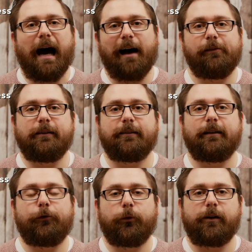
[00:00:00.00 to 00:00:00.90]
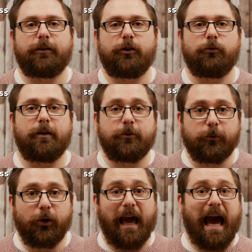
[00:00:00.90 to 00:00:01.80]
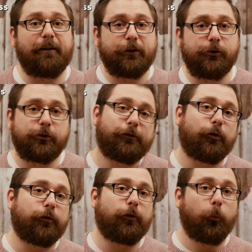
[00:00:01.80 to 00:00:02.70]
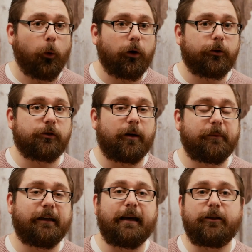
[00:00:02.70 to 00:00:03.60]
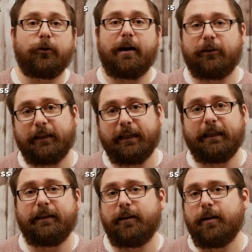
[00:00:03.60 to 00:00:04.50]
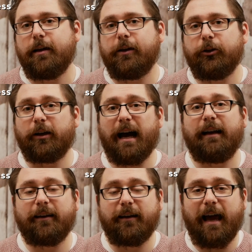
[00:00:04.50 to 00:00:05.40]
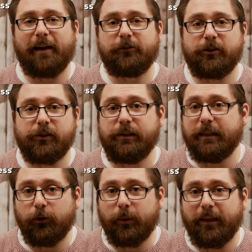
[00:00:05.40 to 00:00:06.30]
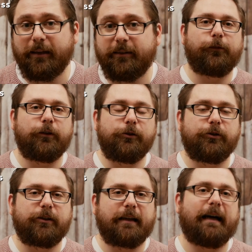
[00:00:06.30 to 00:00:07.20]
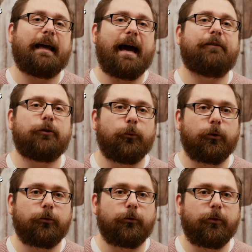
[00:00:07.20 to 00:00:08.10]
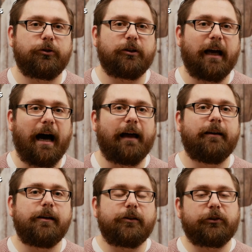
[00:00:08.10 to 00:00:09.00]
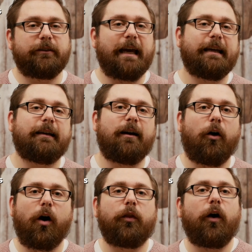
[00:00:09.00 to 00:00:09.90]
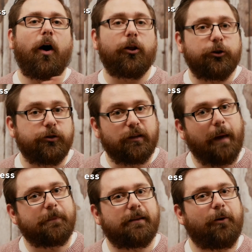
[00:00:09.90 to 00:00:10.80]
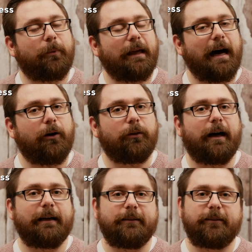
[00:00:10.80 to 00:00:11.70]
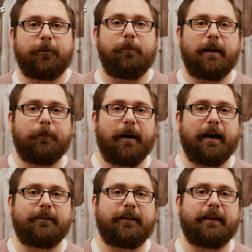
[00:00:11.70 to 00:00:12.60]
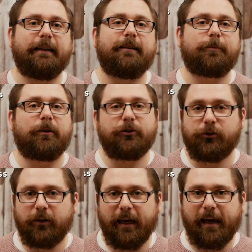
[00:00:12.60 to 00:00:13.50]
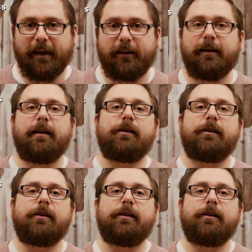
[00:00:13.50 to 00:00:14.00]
Obviously, if you're in a situation where you have to use your phone for work or something and you're out in the heat, you're kind of going to have to just deal with this. You just kind of have to work with what you got. So take all the other steps that we outlined to minimize the heat as much as you can.